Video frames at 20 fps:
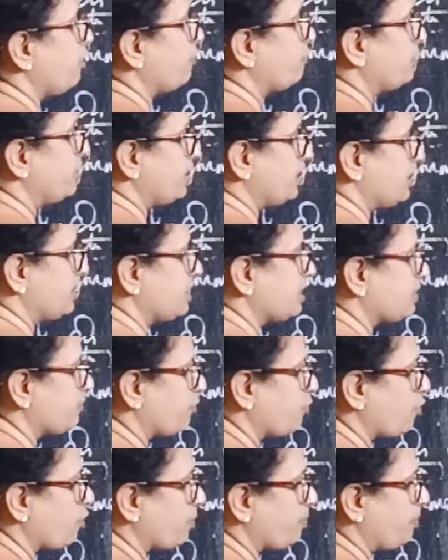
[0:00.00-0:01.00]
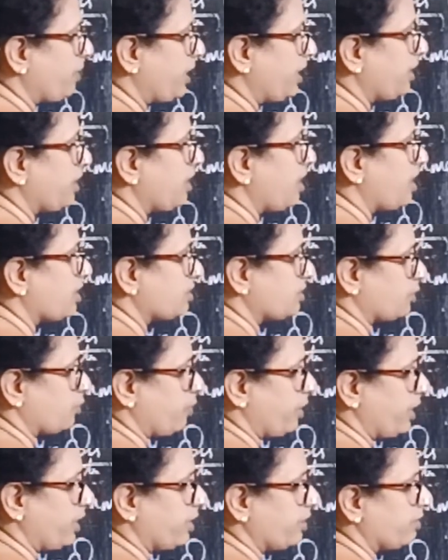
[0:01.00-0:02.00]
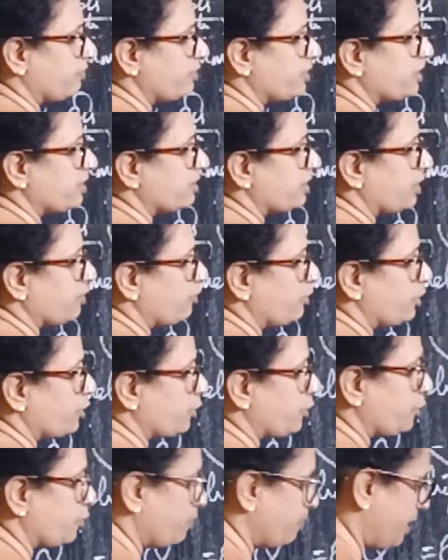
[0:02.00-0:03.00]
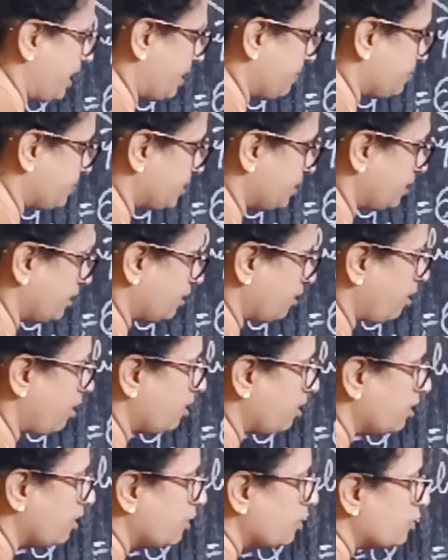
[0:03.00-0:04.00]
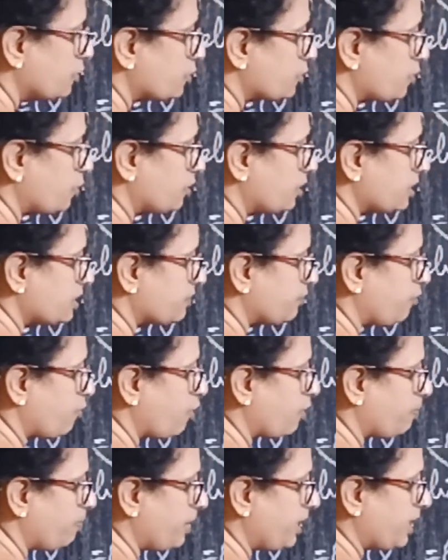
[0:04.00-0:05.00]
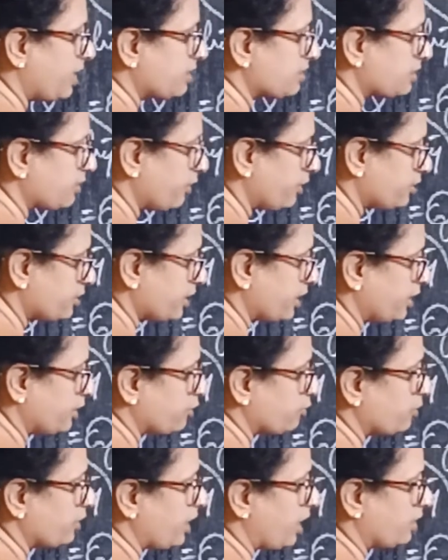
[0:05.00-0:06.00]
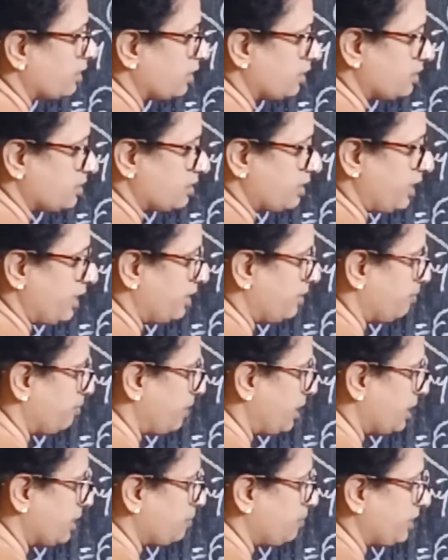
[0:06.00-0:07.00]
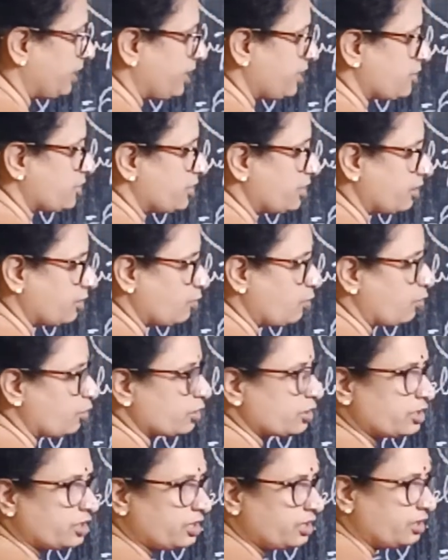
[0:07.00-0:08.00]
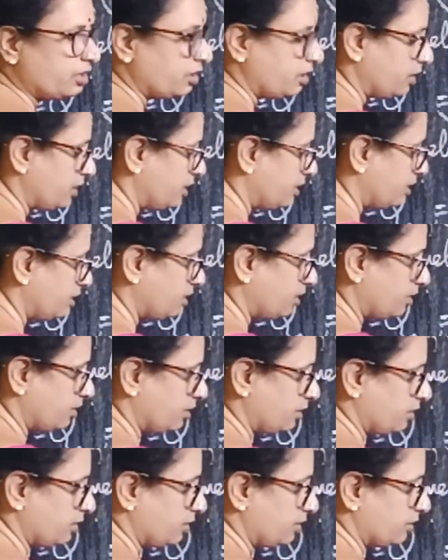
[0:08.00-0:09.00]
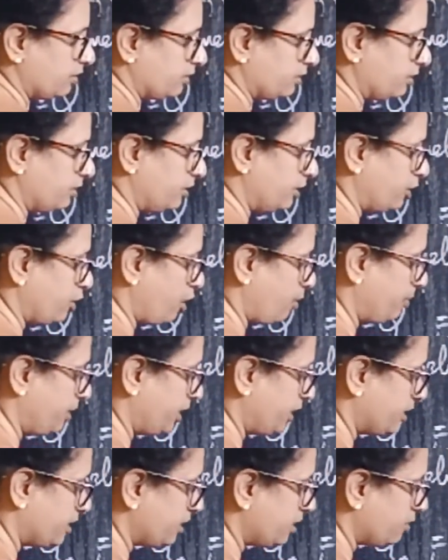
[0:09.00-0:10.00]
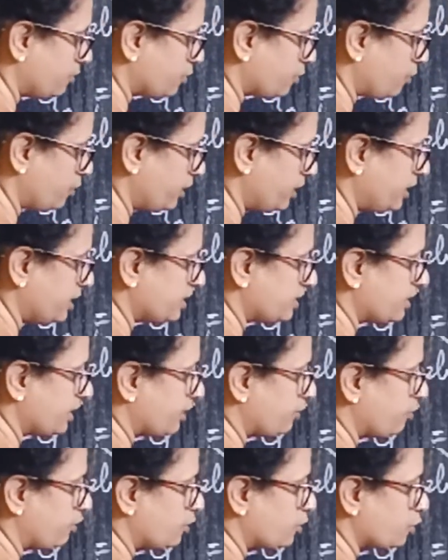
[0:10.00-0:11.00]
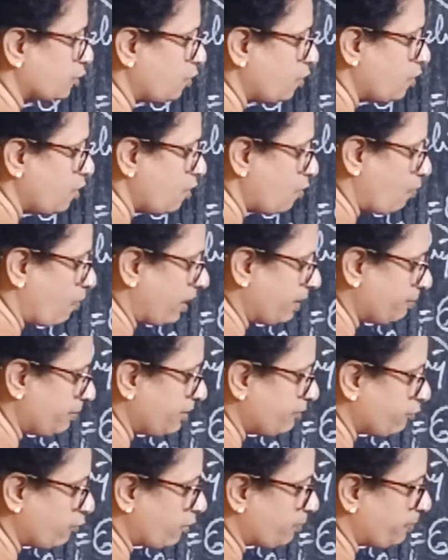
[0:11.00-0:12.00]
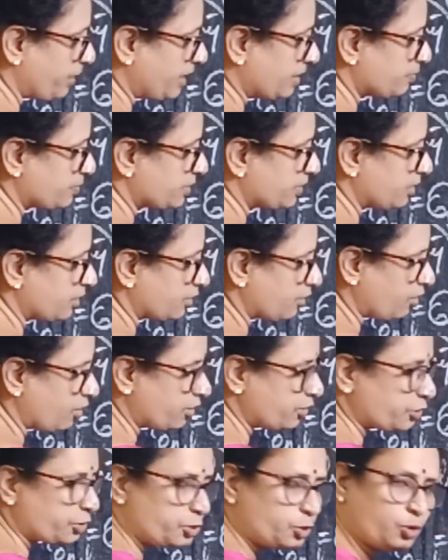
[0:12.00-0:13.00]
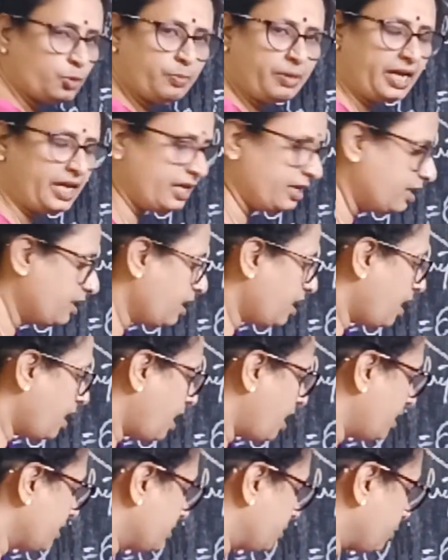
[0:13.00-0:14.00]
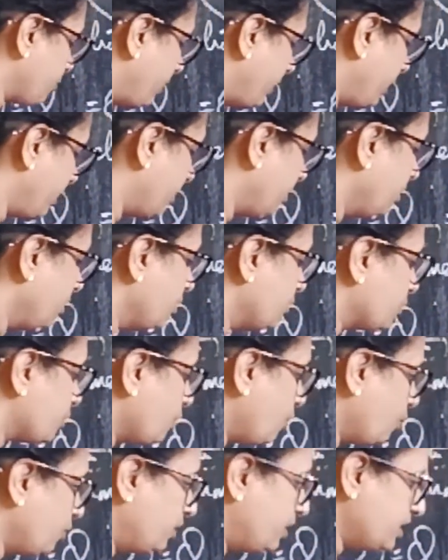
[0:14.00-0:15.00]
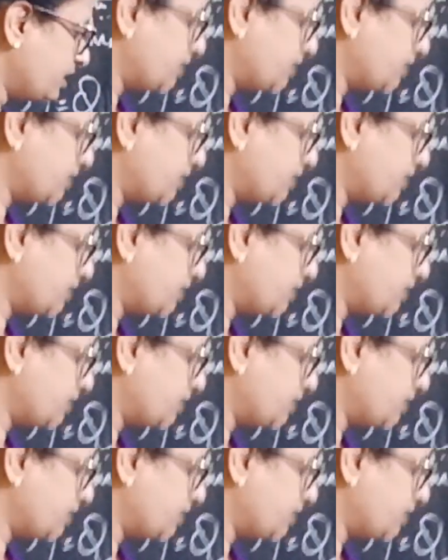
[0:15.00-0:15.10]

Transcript: of this is 4 pi r square, which is equal to Q by epsilon naught. So this 4 pi r square, take it to the other side, multiplication, it will go to the denominator. So E is equal to 1 by 4 pi epsilon naught Q by r square. So this